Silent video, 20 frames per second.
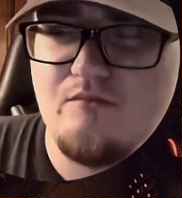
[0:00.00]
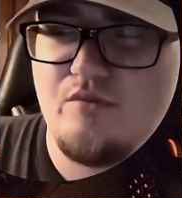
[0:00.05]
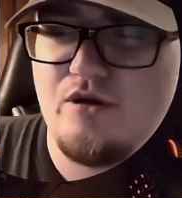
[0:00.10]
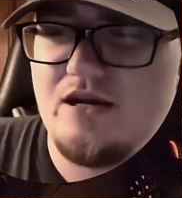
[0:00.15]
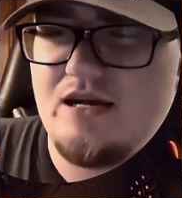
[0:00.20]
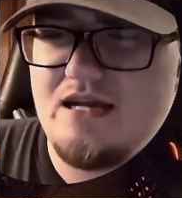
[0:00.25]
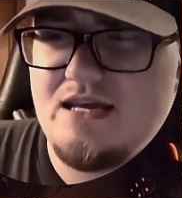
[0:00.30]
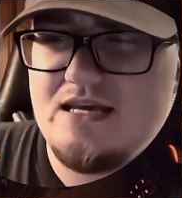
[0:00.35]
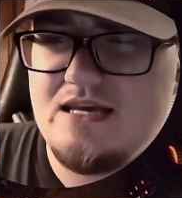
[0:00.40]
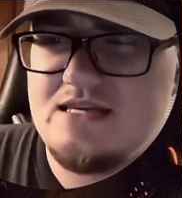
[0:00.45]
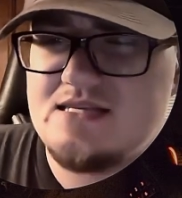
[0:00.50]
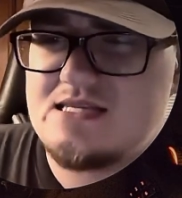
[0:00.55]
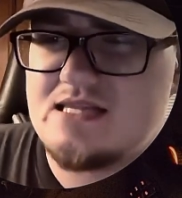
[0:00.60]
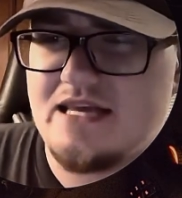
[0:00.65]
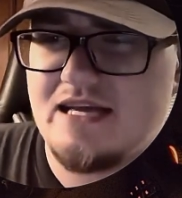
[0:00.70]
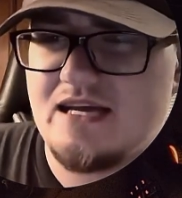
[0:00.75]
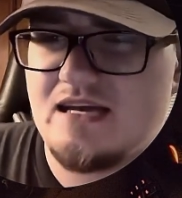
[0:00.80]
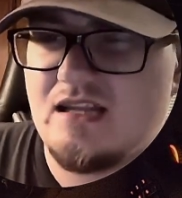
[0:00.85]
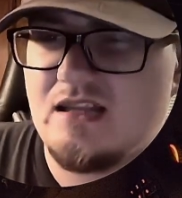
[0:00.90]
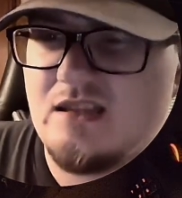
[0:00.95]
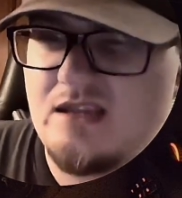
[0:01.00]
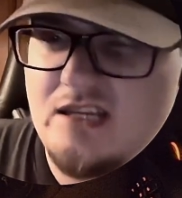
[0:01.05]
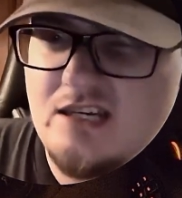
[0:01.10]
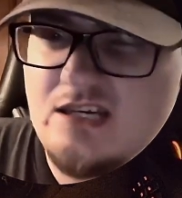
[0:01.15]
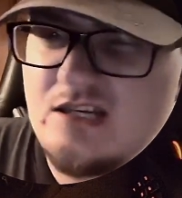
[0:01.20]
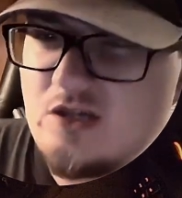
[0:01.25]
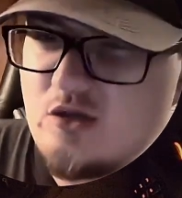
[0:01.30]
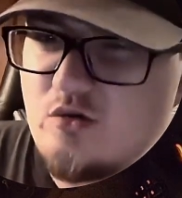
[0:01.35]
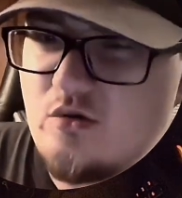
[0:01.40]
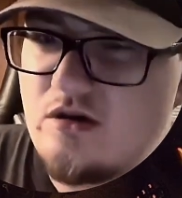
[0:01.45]
is like a
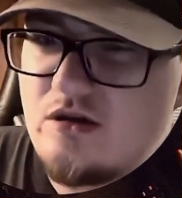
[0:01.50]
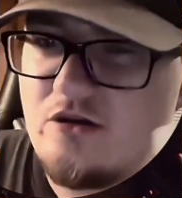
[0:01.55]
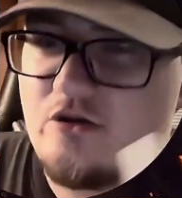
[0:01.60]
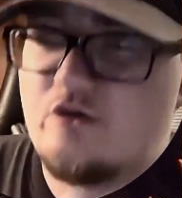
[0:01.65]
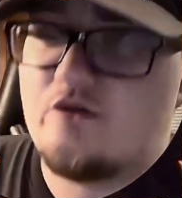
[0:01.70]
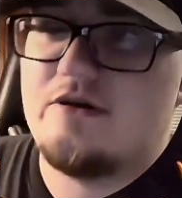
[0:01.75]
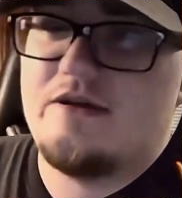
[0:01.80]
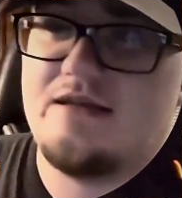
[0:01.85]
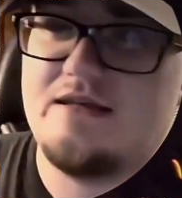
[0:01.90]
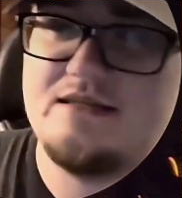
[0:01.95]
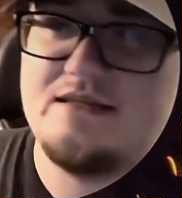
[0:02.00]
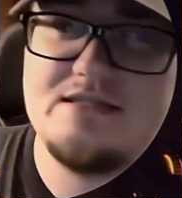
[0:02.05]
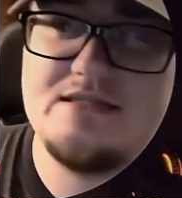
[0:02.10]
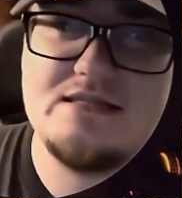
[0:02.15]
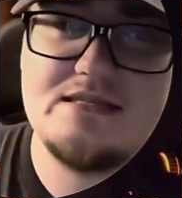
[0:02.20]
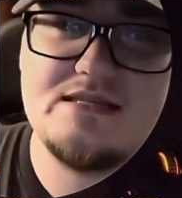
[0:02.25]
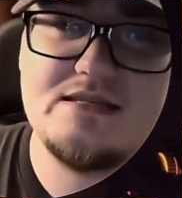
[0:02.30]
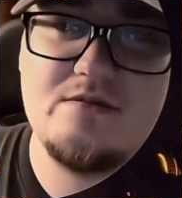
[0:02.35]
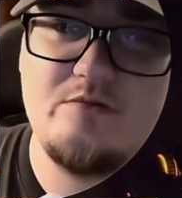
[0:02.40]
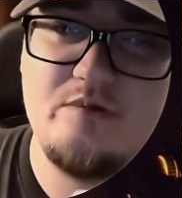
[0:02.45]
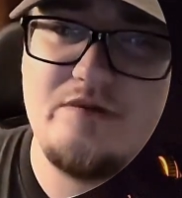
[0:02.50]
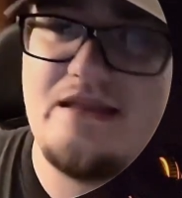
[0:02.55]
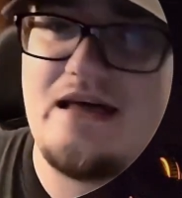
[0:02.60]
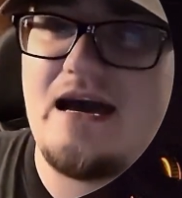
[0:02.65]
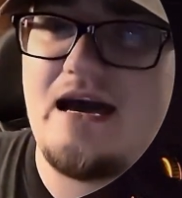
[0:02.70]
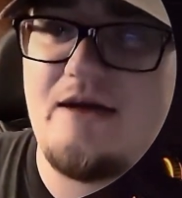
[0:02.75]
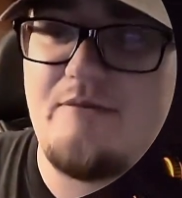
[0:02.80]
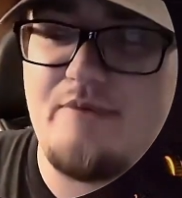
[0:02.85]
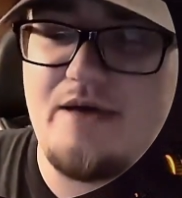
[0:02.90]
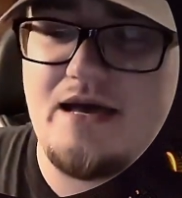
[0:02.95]
little annoyance with the
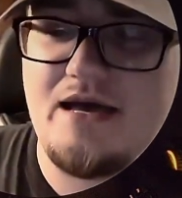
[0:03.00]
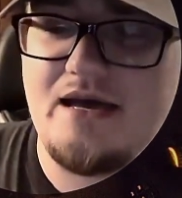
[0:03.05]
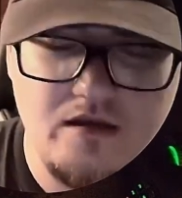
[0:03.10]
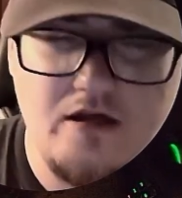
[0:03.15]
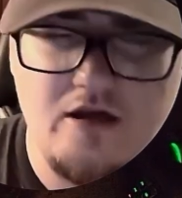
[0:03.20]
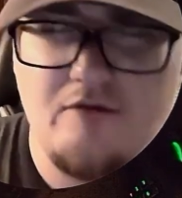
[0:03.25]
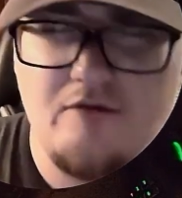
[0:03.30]
iPad.